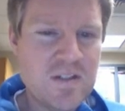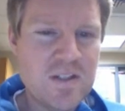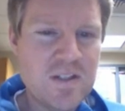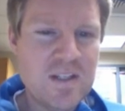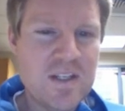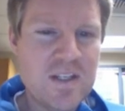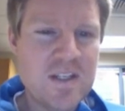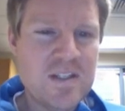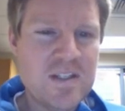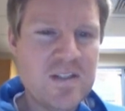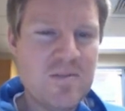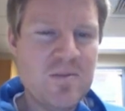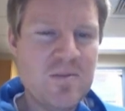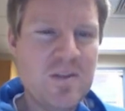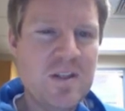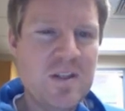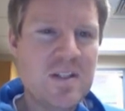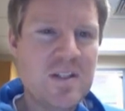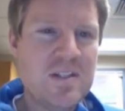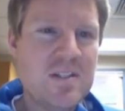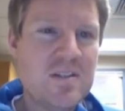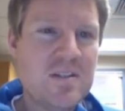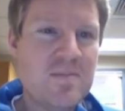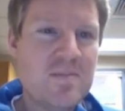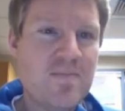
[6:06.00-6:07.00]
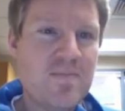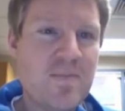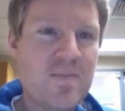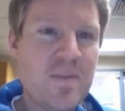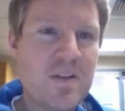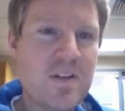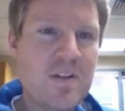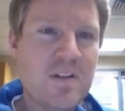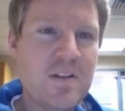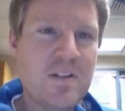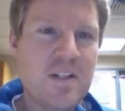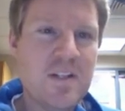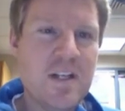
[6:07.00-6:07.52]
to get some of this
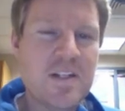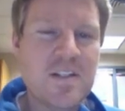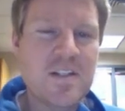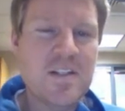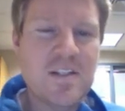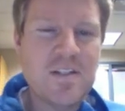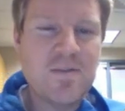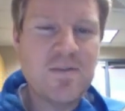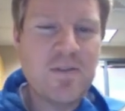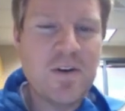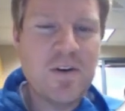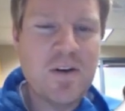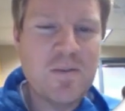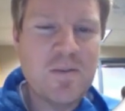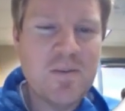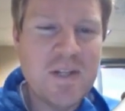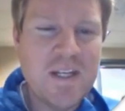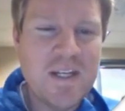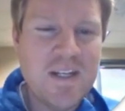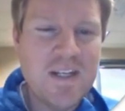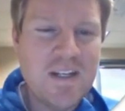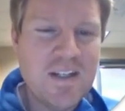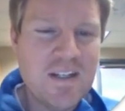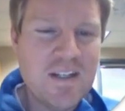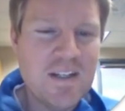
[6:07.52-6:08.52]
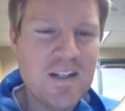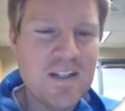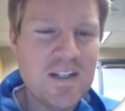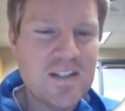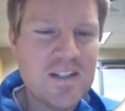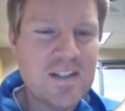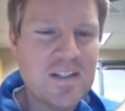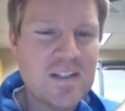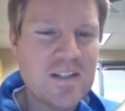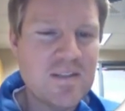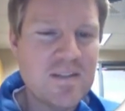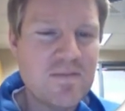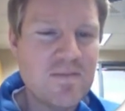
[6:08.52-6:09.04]
luscious farmland
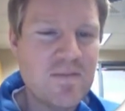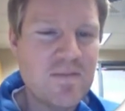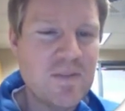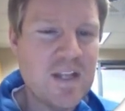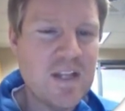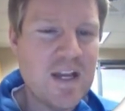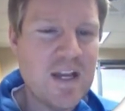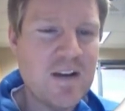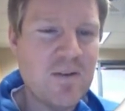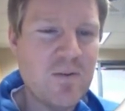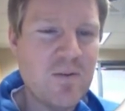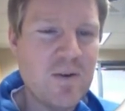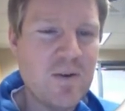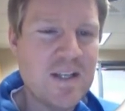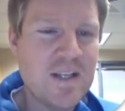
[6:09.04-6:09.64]
that's out